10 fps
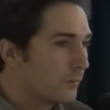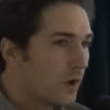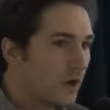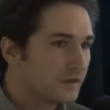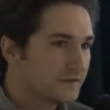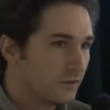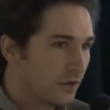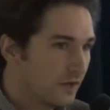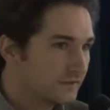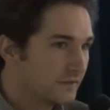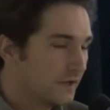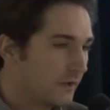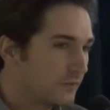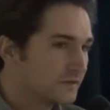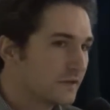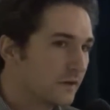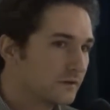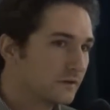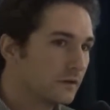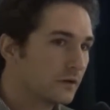more policy-oriented, and we
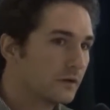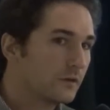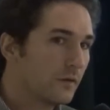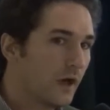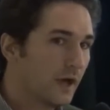started to look